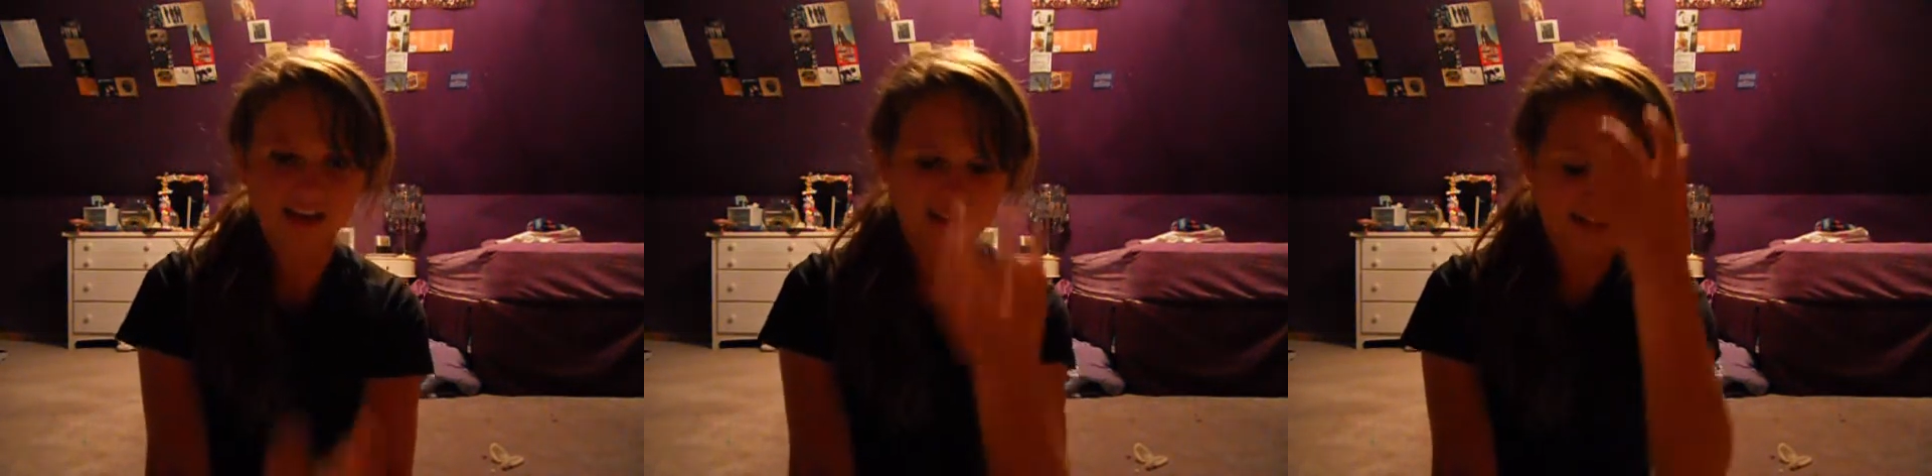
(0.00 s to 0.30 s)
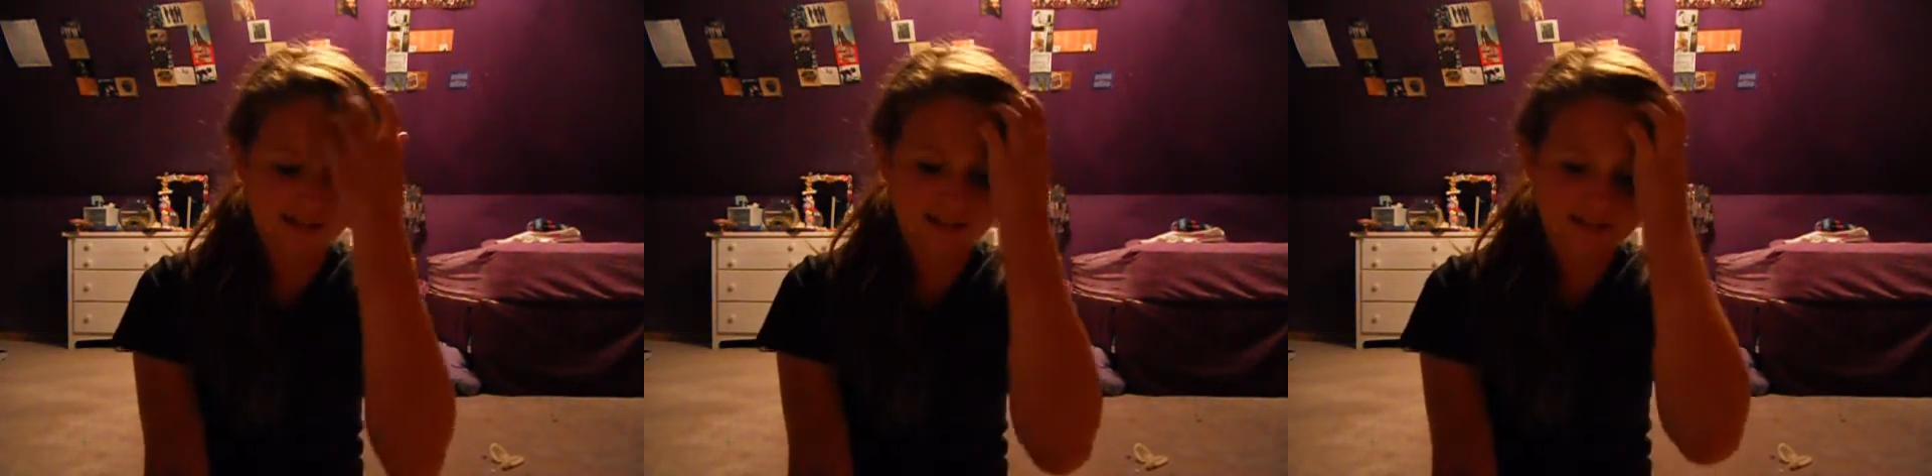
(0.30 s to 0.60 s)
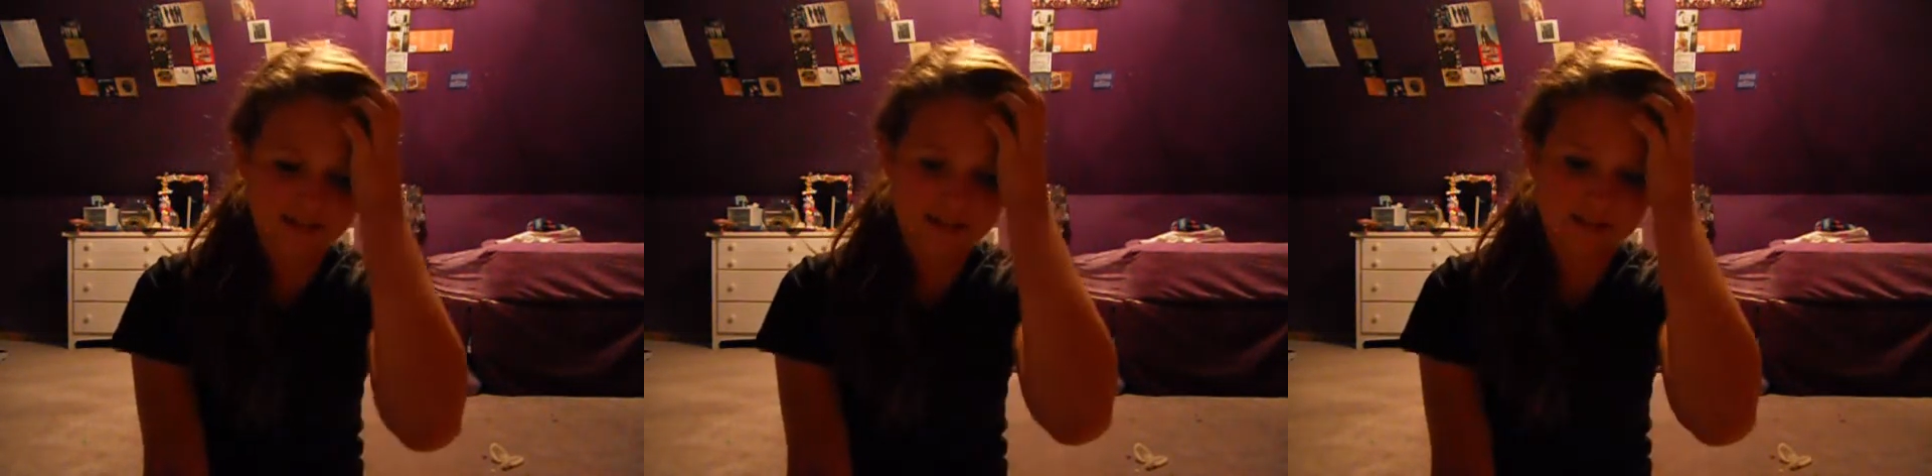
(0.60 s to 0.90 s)

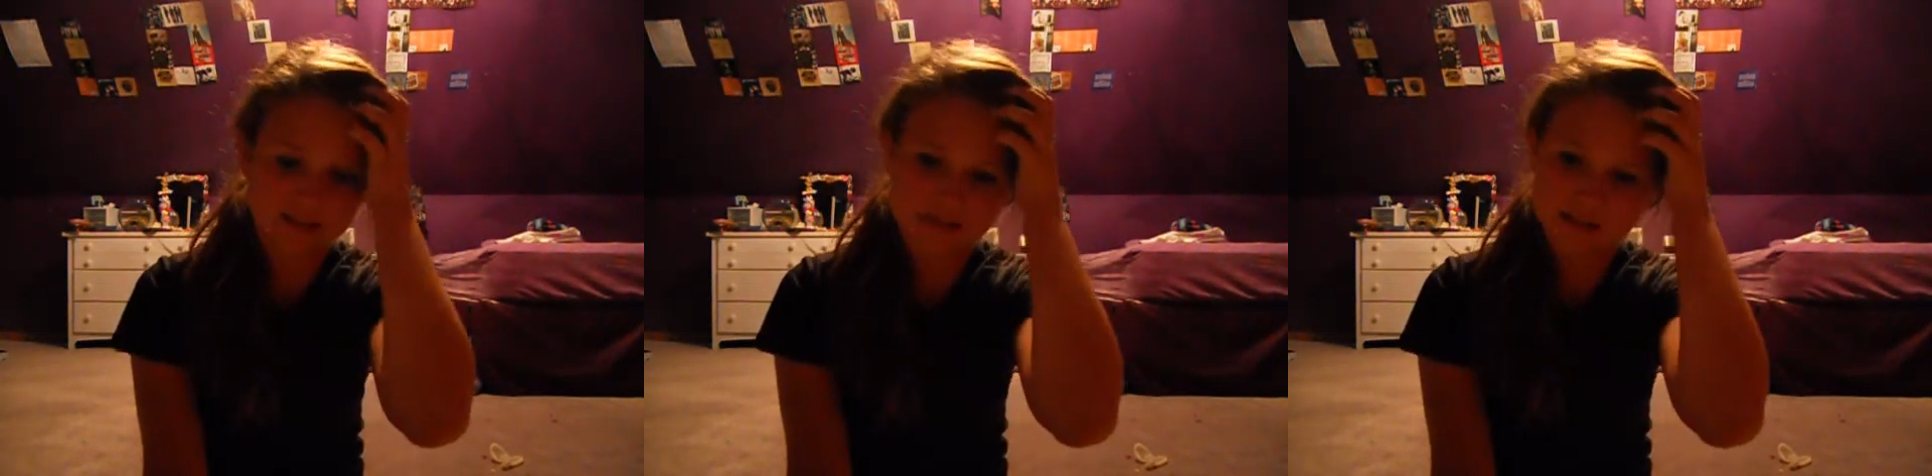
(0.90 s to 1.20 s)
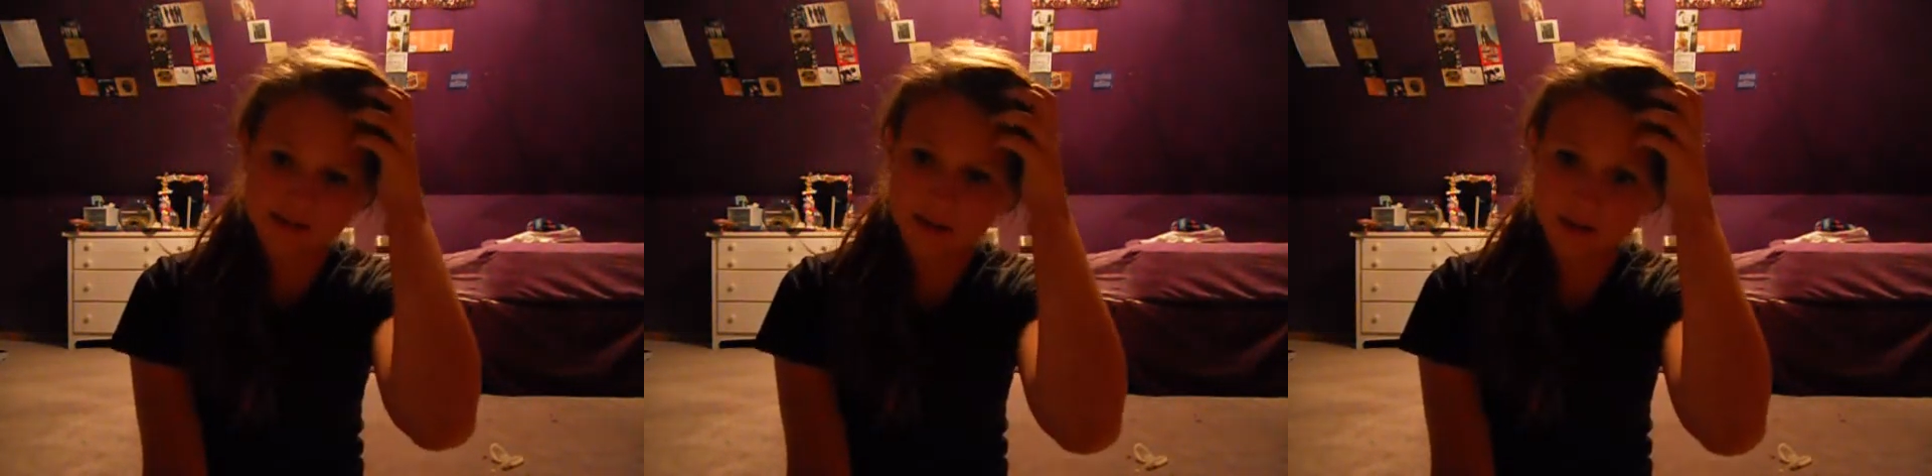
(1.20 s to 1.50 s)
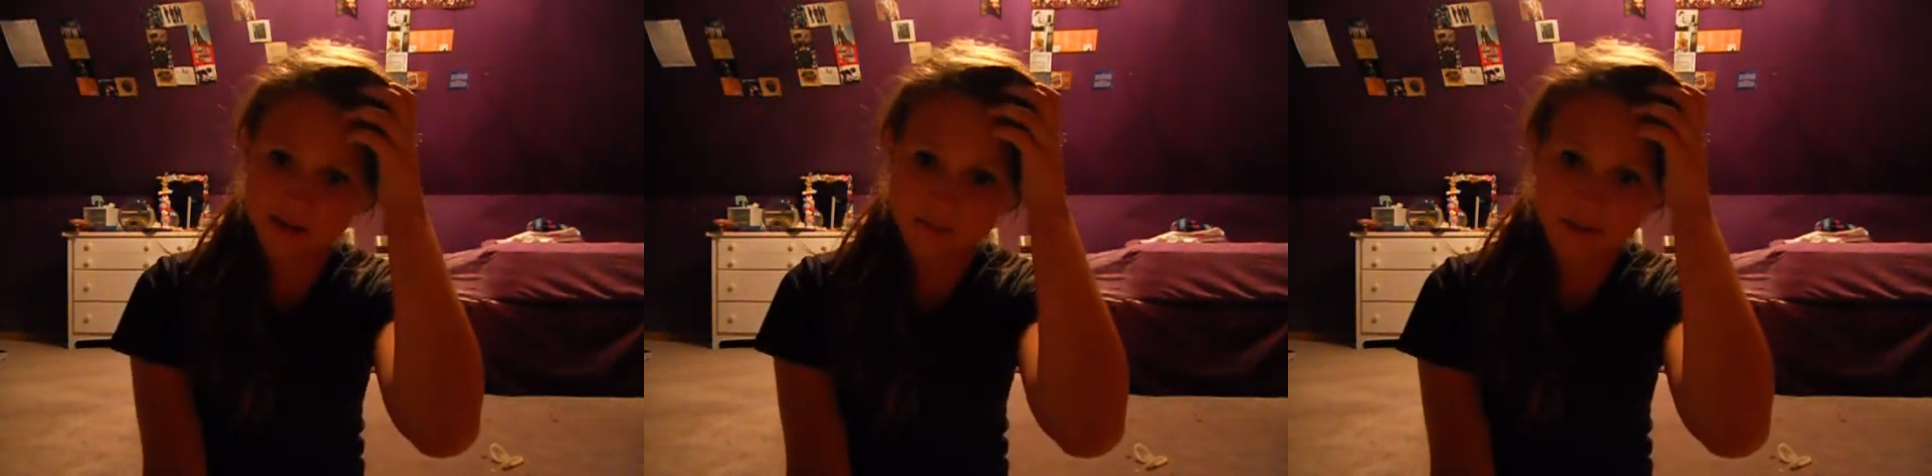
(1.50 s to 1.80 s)
He's an
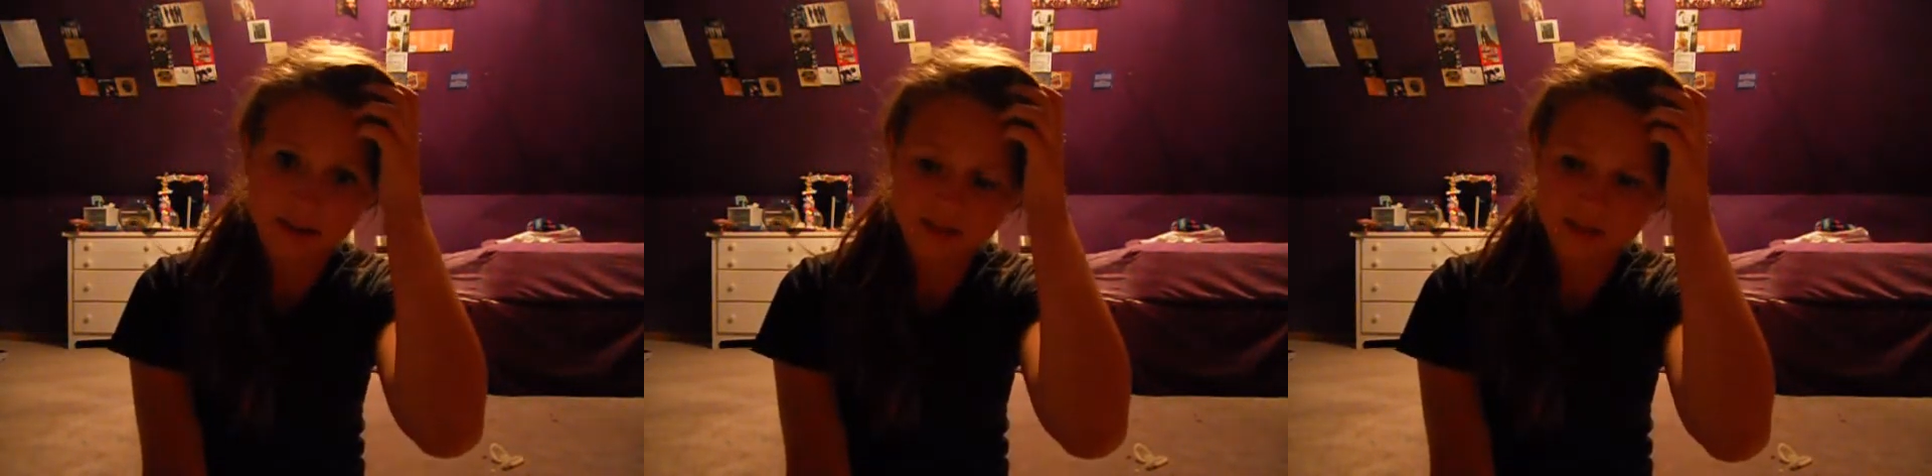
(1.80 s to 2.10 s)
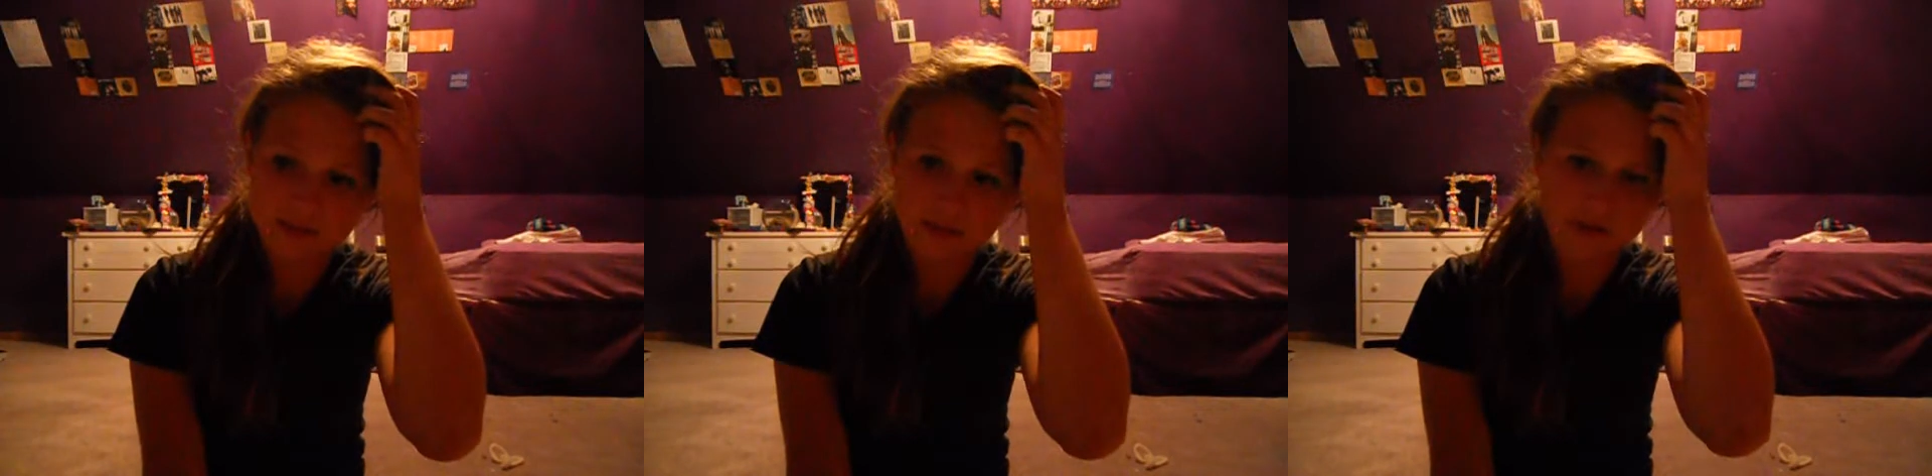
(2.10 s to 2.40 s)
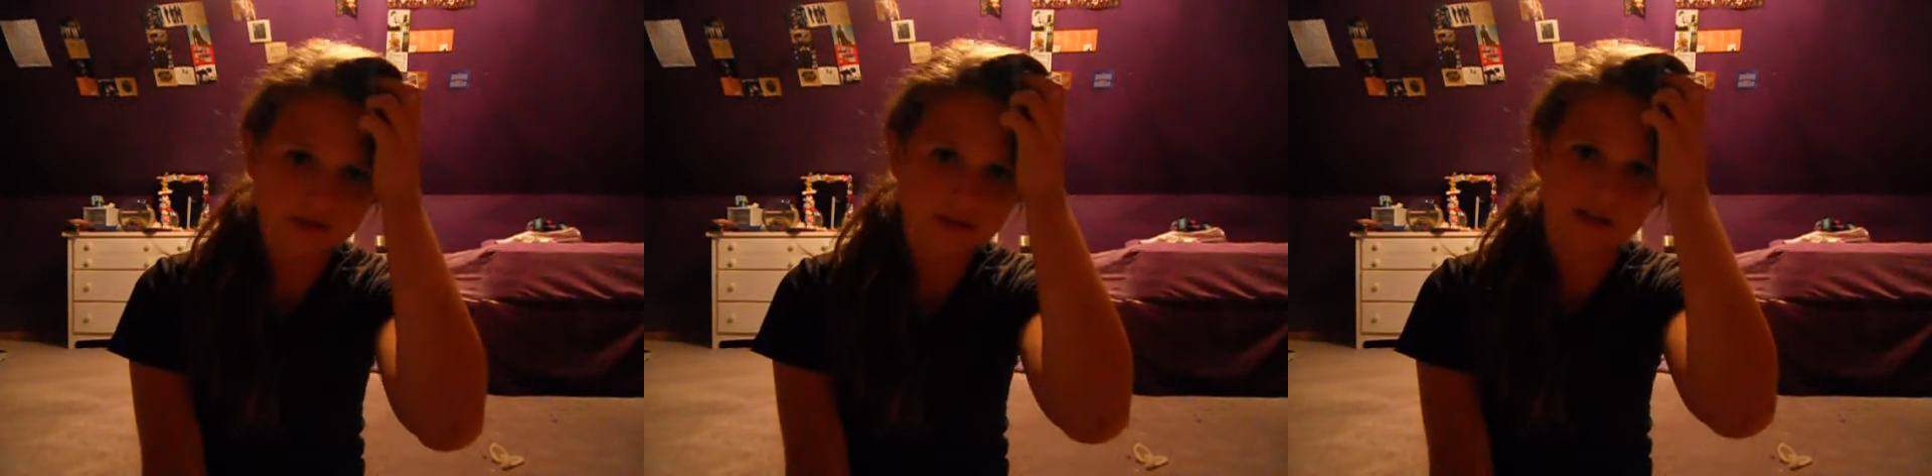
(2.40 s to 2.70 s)
amazing
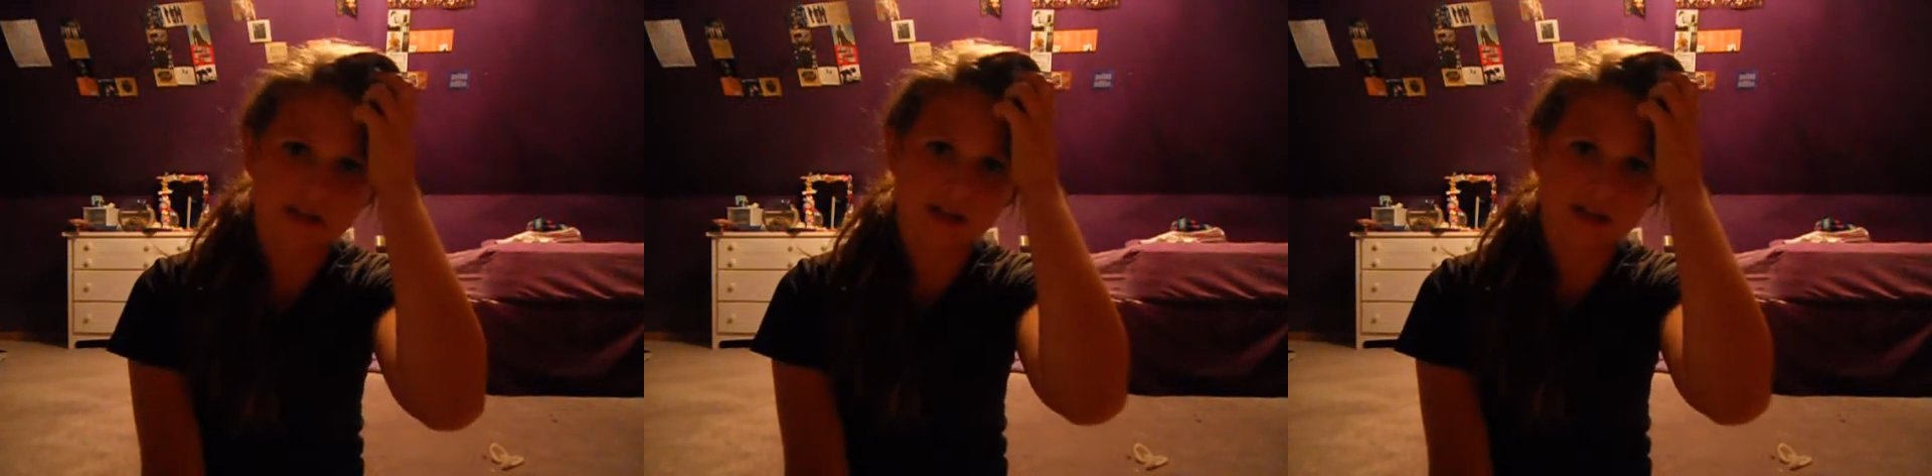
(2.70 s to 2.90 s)
person,